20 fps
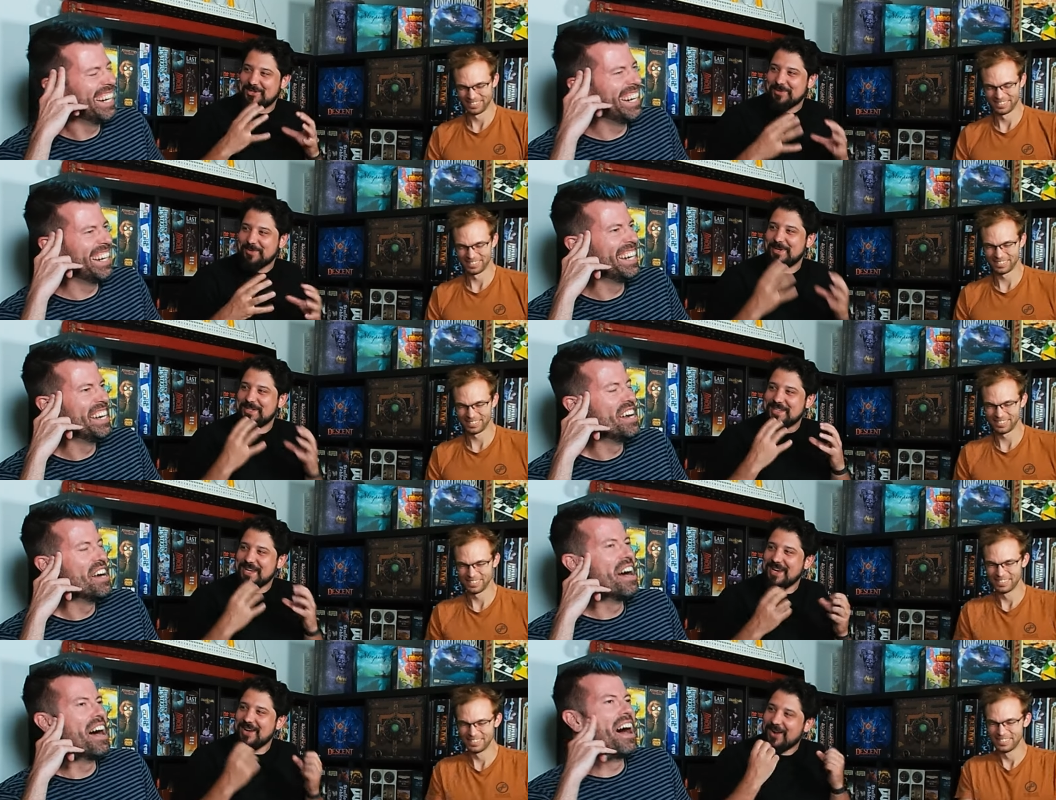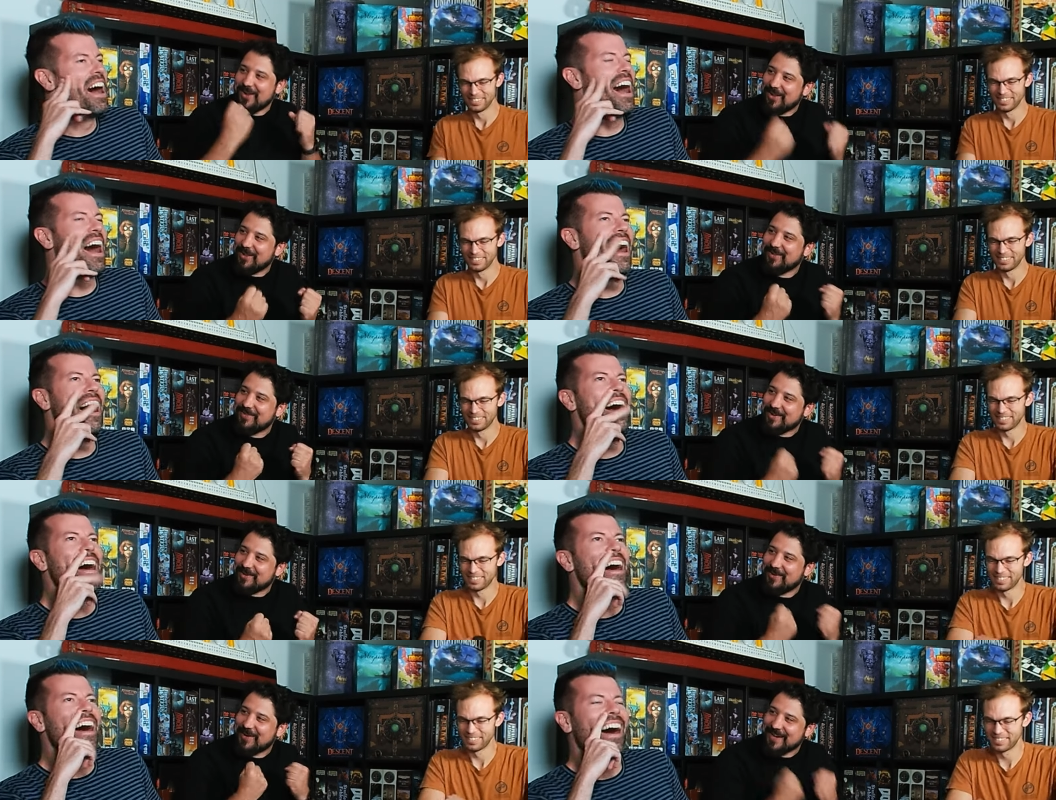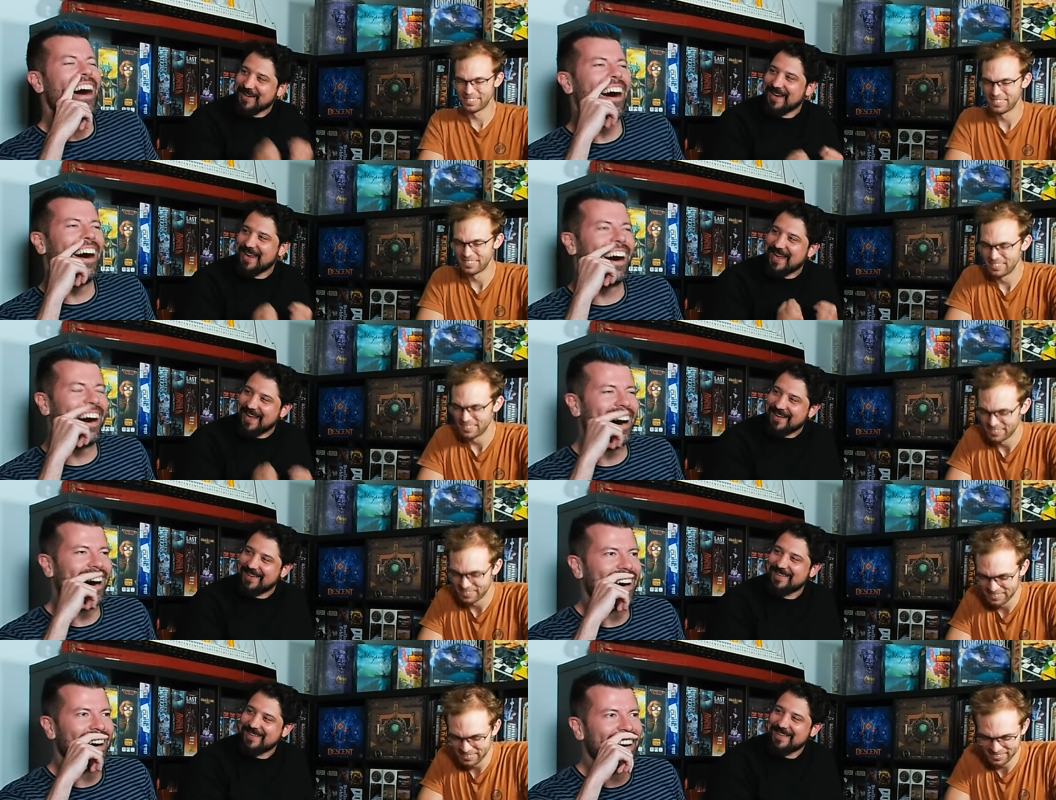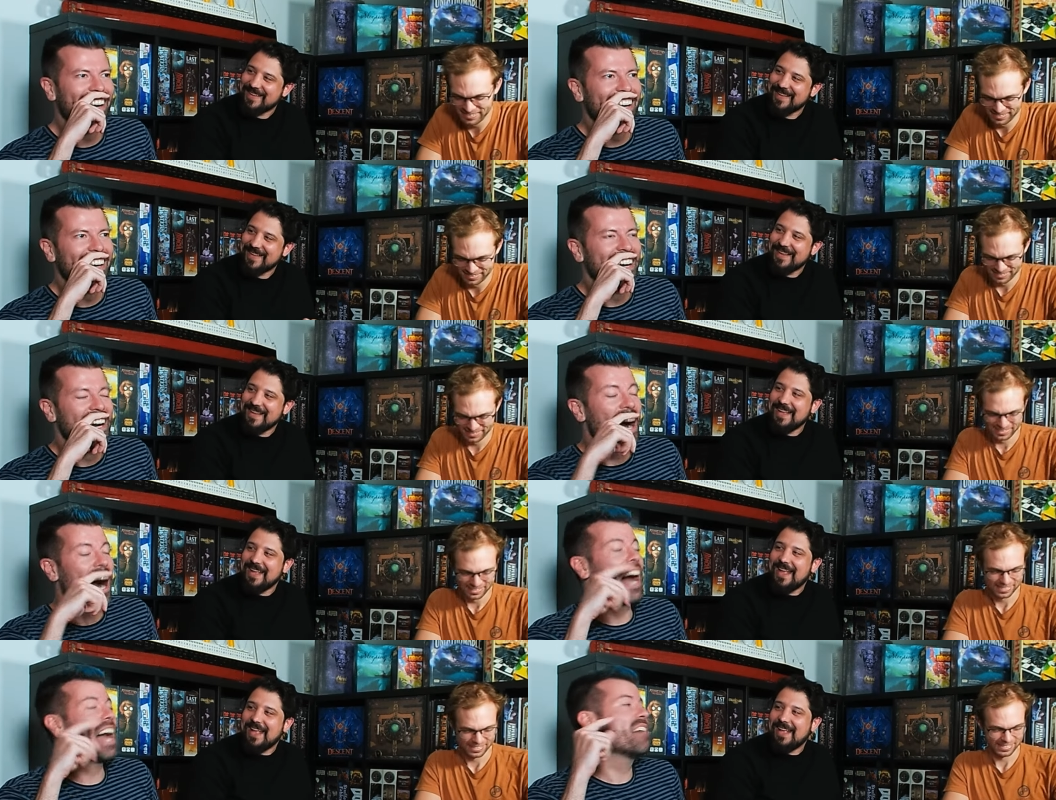Speaker 1: to retain all of it right now. Huh.
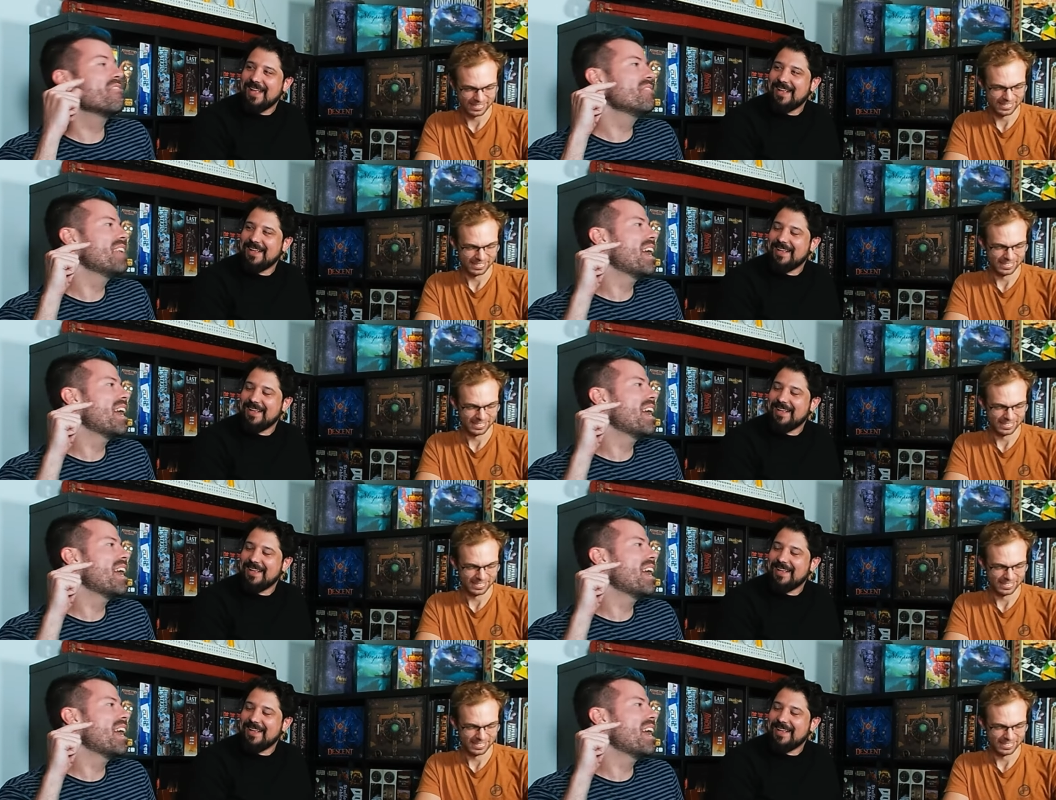I have